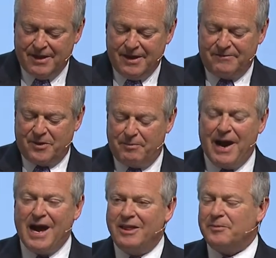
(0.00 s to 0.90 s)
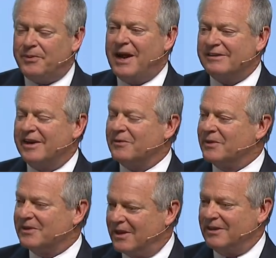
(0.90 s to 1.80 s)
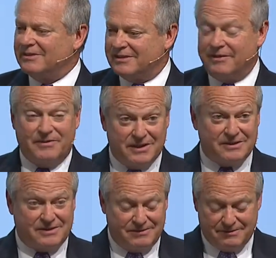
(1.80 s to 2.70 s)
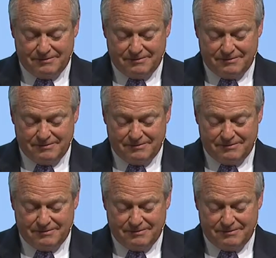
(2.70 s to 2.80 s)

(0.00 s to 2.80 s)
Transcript: If the pilot project results of this